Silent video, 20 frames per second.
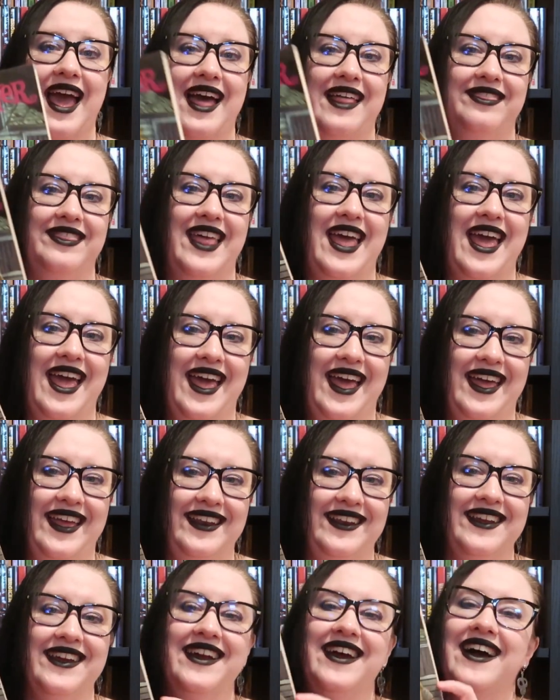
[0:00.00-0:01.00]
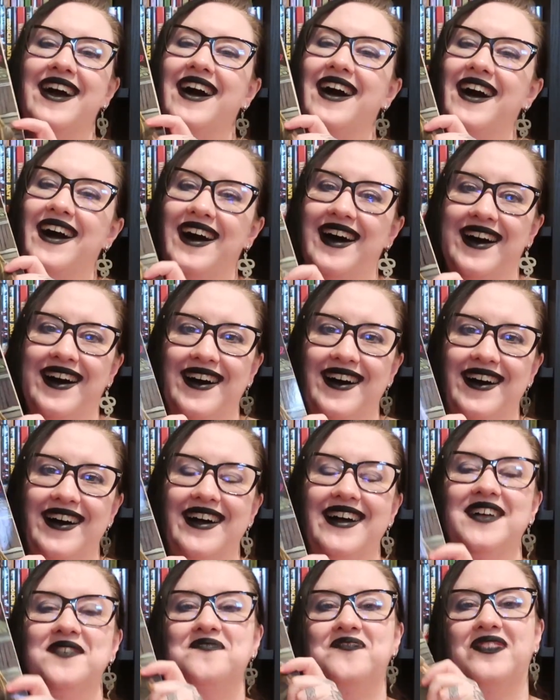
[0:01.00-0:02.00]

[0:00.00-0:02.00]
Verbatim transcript: And then uh,